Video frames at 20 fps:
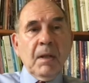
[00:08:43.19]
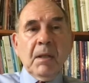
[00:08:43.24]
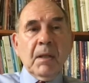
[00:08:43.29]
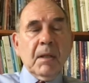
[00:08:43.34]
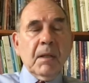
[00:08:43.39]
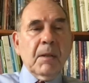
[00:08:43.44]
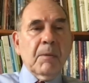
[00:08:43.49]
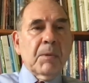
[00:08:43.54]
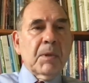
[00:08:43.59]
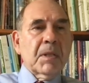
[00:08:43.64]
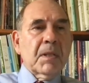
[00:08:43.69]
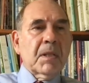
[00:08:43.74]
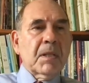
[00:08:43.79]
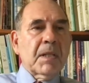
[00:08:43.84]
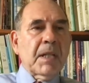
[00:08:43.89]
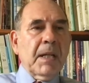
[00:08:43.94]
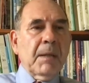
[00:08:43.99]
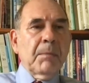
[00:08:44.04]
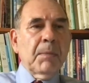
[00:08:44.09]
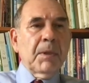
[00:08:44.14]
that was
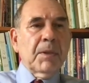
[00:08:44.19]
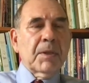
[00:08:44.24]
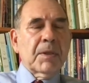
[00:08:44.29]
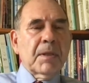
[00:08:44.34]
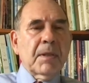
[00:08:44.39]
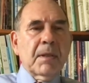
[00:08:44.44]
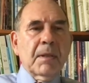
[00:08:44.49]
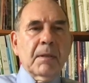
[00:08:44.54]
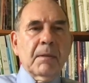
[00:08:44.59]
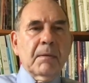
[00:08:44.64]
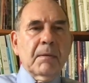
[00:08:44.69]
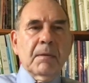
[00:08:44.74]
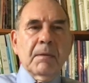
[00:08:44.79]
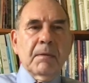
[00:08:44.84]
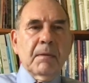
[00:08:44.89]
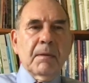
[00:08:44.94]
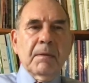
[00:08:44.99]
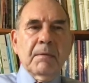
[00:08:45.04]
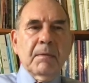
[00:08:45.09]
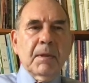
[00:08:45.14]
established.
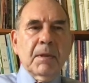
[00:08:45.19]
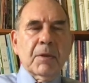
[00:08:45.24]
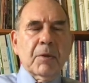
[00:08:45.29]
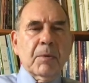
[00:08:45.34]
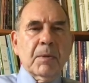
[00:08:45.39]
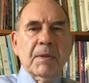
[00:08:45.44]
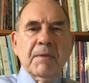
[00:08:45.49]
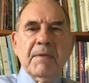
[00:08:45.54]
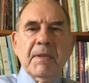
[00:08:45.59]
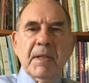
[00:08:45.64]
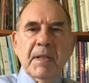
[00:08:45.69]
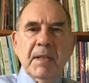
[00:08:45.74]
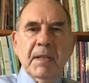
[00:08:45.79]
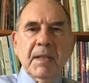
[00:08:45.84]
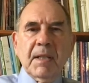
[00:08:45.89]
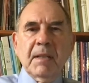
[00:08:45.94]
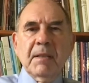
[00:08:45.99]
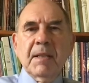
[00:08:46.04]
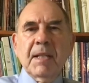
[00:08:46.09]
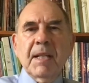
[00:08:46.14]
this was a very
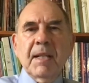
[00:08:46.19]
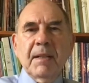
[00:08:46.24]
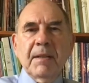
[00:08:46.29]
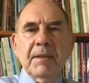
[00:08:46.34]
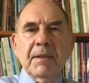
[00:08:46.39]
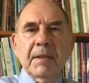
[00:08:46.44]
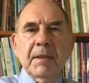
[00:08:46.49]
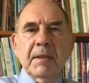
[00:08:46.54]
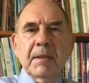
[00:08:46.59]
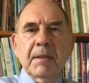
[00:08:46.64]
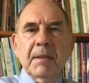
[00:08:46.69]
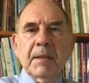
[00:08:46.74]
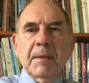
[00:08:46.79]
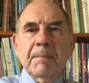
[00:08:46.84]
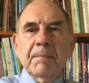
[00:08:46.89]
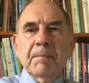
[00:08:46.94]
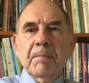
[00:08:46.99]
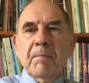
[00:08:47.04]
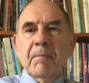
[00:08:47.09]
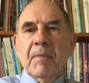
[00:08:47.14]
unhealthy
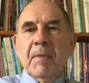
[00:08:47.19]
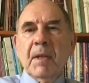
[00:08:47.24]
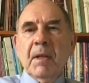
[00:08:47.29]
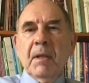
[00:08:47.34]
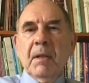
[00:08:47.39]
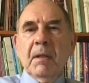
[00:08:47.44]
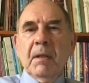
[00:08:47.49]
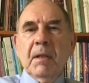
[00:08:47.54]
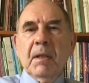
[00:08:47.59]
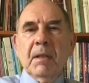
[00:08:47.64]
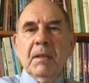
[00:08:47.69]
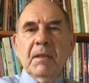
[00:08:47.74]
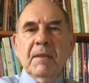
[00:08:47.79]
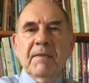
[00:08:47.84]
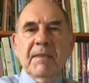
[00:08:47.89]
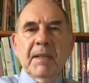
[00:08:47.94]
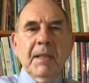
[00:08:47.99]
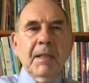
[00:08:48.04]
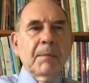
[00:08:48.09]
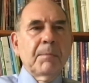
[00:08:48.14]
um, uh,
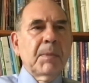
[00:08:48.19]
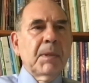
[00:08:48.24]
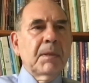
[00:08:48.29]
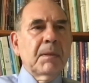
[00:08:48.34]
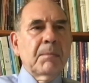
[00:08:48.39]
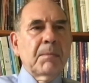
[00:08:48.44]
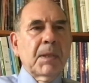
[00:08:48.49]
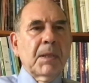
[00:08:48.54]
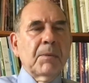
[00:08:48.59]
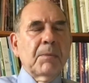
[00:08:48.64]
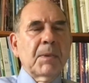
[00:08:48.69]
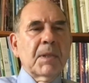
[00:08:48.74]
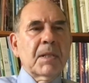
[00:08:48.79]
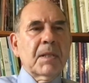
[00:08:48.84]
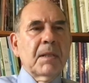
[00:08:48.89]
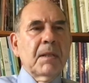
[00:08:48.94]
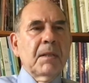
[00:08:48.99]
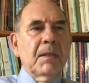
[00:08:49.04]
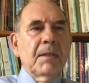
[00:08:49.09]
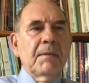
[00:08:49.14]
development, but we
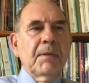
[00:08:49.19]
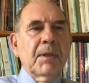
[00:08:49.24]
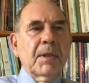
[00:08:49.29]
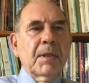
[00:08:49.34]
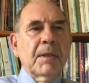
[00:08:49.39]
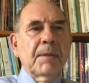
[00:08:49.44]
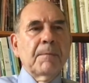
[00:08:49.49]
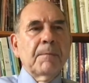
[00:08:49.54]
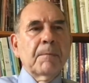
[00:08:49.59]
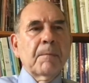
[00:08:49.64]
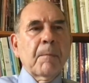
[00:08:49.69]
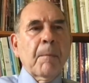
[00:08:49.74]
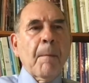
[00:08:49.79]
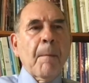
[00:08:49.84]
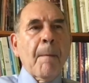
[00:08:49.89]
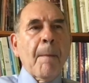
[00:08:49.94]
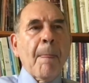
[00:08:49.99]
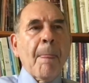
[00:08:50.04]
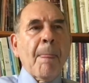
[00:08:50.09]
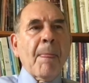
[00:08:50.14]
still live with it
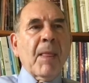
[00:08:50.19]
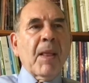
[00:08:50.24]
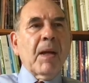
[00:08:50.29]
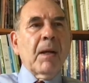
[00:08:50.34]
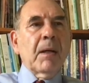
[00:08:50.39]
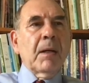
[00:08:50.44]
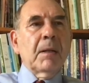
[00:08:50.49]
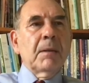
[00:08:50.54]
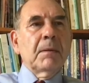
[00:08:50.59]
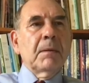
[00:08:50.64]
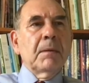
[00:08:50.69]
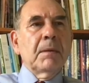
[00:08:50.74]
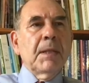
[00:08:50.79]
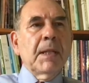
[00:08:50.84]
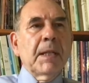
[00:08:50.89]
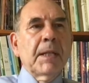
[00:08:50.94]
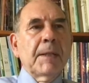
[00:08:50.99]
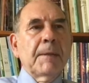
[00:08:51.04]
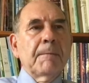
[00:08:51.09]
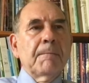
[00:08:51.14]
uh,
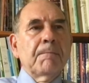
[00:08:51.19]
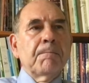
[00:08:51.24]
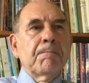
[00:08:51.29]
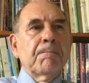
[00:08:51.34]
today.